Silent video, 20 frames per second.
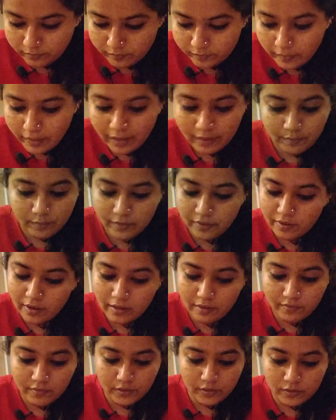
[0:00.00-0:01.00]
Might be
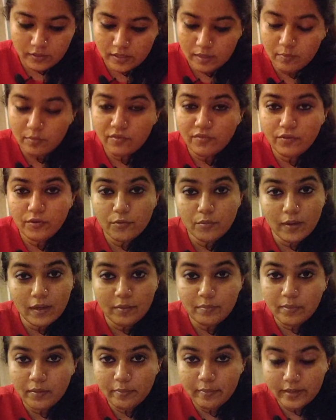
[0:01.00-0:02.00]
relevant to some of you,
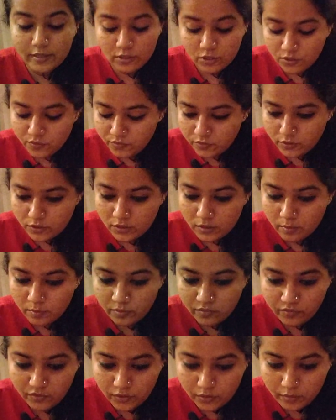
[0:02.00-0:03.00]
might be a message for some
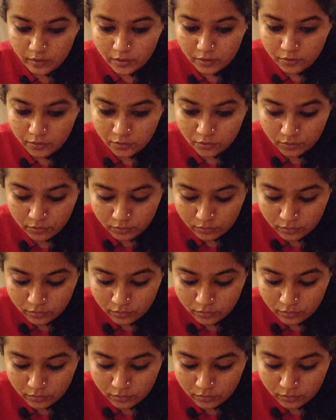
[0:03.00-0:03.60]
of you, I don't know.